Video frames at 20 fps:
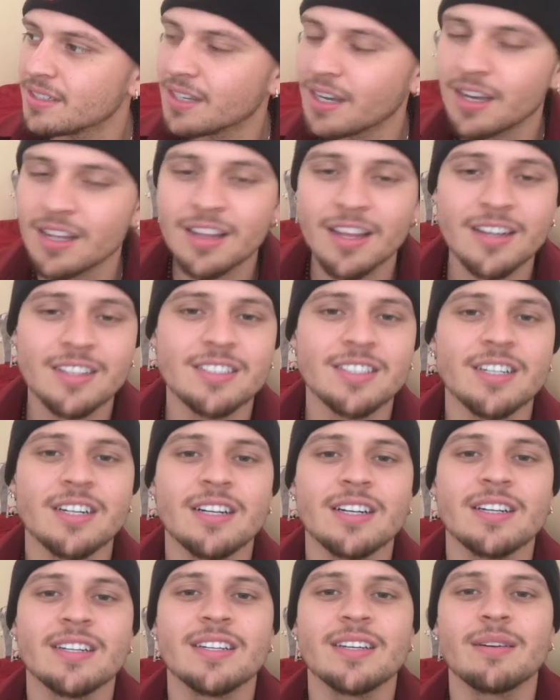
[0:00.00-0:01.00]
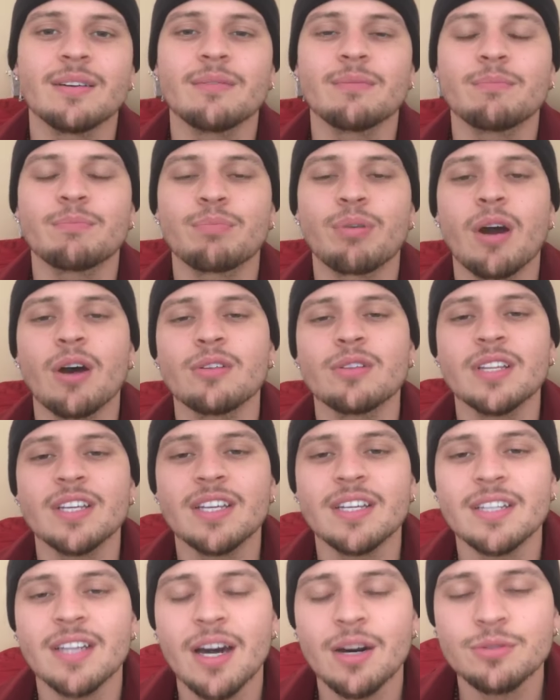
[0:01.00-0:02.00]
I'd like to proudly
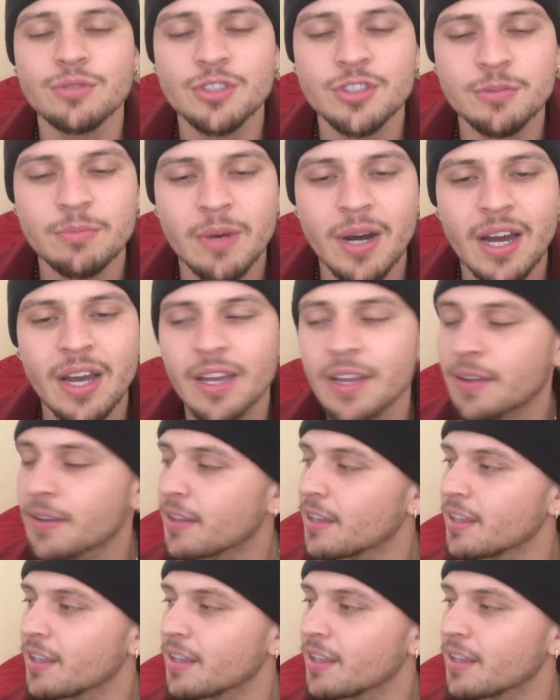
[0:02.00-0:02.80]
announce my